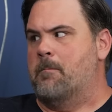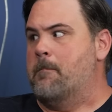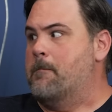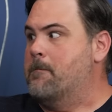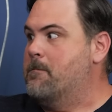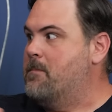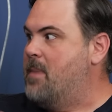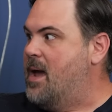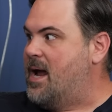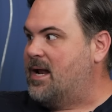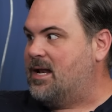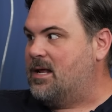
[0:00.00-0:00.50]

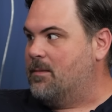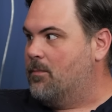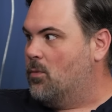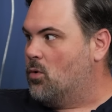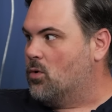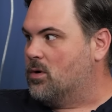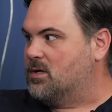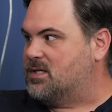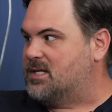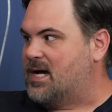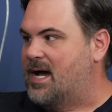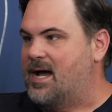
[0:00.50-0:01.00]
many
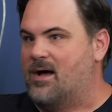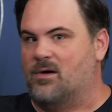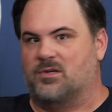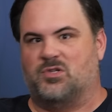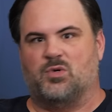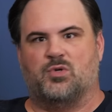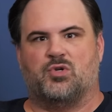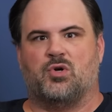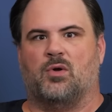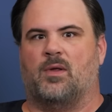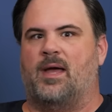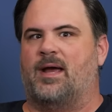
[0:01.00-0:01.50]
more tiles, Tons
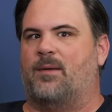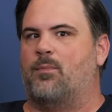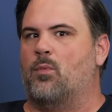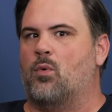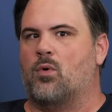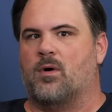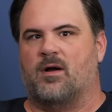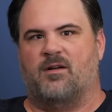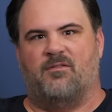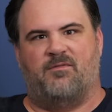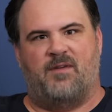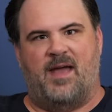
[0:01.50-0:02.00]
which are like
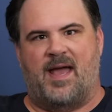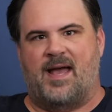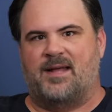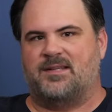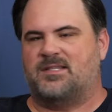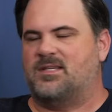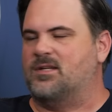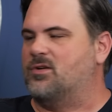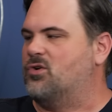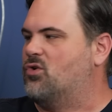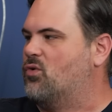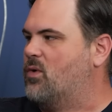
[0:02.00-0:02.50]
more
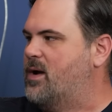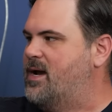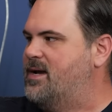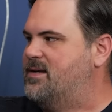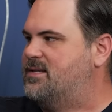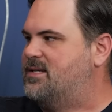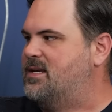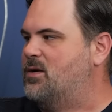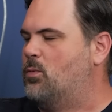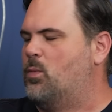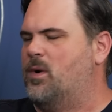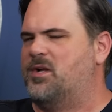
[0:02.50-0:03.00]
advanced and
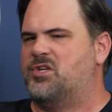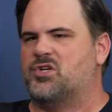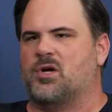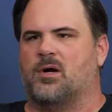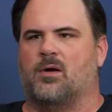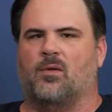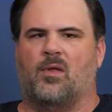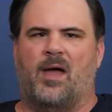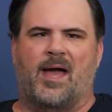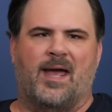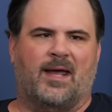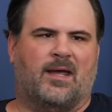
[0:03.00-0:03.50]
crazy, which
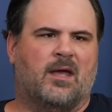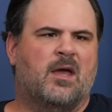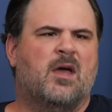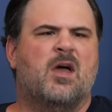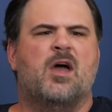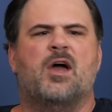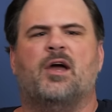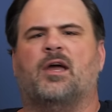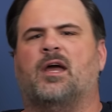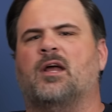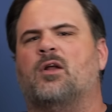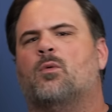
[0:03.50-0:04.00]
are like
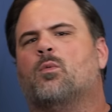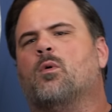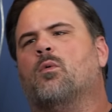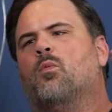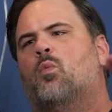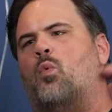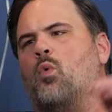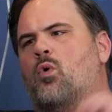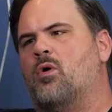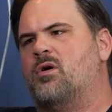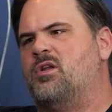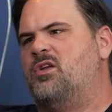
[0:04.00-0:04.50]
going to
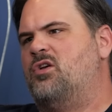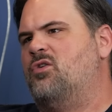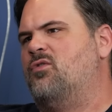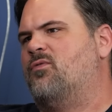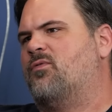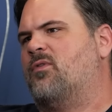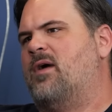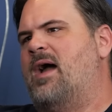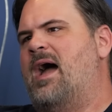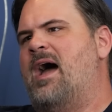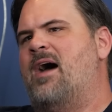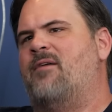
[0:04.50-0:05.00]
reward you
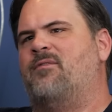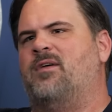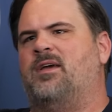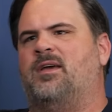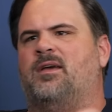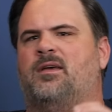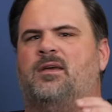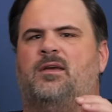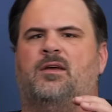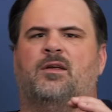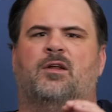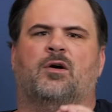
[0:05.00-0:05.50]
for
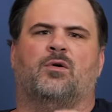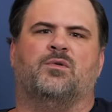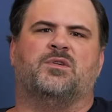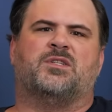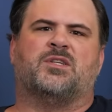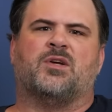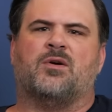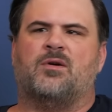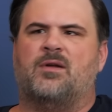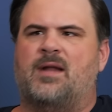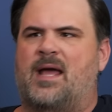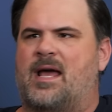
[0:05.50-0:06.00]
having, you know,
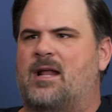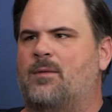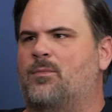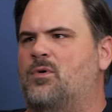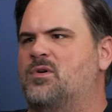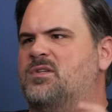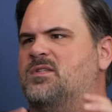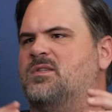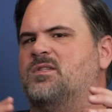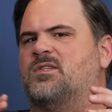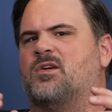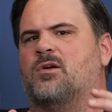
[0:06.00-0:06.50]
certain
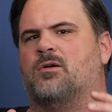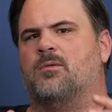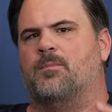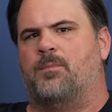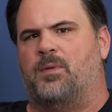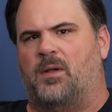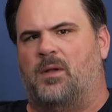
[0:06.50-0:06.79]
animals in certain